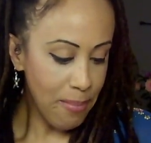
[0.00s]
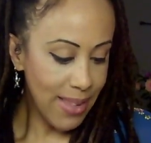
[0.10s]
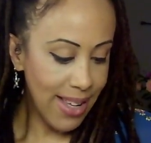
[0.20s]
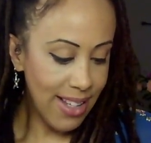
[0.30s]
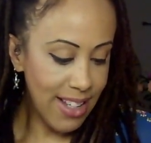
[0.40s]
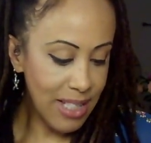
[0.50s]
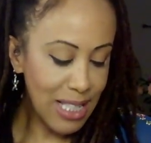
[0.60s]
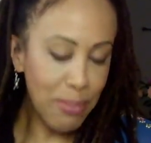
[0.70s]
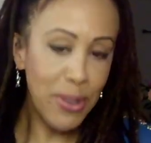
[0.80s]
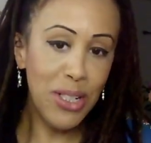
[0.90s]

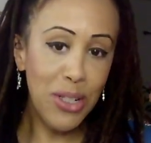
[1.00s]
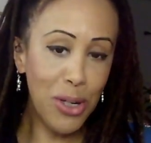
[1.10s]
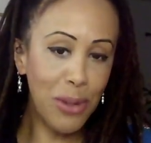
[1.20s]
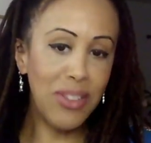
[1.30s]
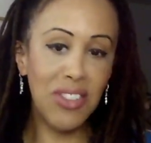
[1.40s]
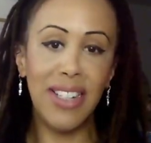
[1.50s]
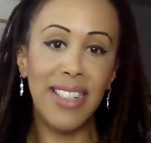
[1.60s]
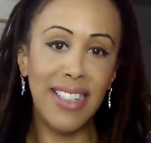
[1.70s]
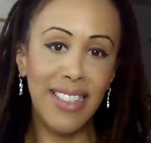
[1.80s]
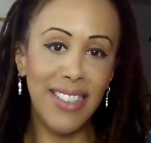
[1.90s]
That's a person you always trying
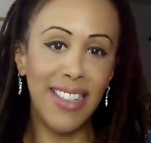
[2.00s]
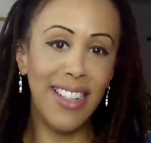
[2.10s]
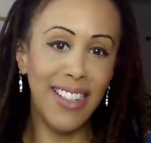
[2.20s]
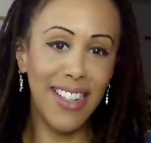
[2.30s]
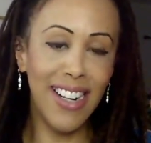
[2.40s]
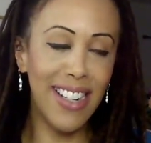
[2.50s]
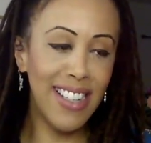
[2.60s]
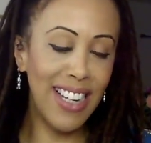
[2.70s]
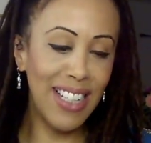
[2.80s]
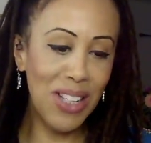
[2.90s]
to get a
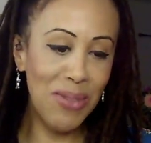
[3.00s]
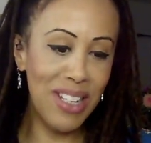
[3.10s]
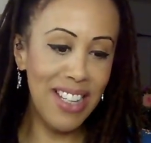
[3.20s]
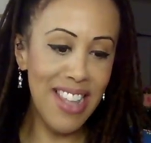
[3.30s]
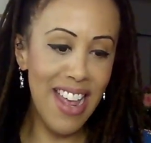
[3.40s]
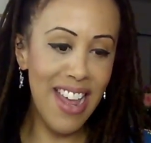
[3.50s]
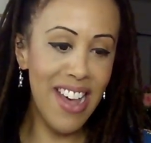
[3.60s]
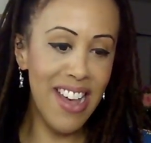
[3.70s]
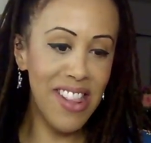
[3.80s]
contact with, and